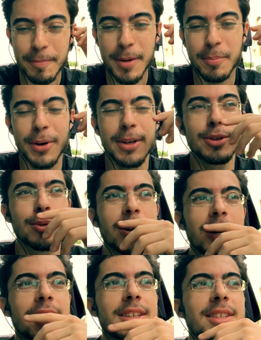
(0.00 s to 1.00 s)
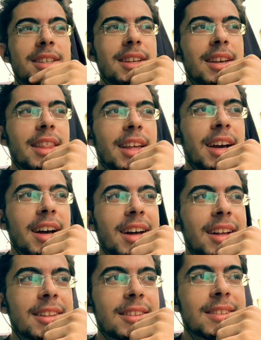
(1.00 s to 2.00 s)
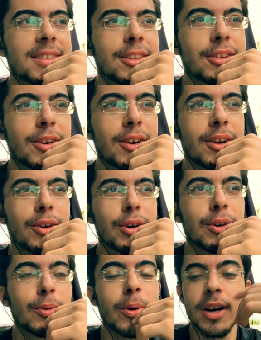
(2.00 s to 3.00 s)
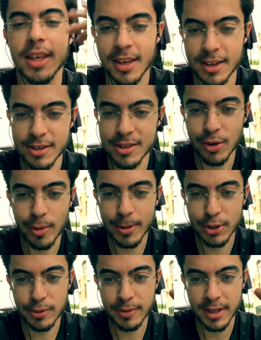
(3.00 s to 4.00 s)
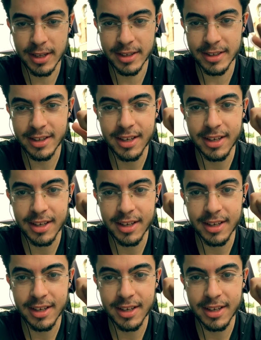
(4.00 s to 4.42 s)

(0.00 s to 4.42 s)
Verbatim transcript: My point was that walking is so much fun.